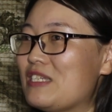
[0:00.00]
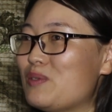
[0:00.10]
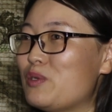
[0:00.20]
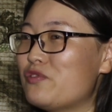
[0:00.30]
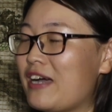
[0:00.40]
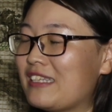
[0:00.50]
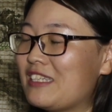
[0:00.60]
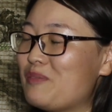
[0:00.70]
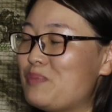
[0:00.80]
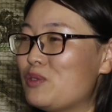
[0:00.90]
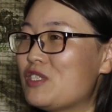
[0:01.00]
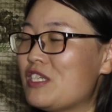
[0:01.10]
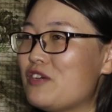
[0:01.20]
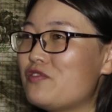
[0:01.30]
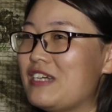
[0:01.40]
you will find the
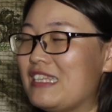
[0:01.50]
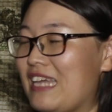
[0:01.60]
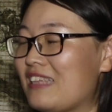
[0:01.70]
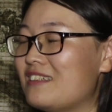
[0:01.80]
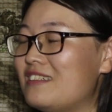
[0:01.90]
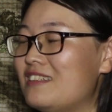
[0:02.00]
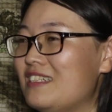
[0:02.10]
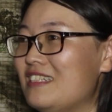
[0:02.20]
beauty of another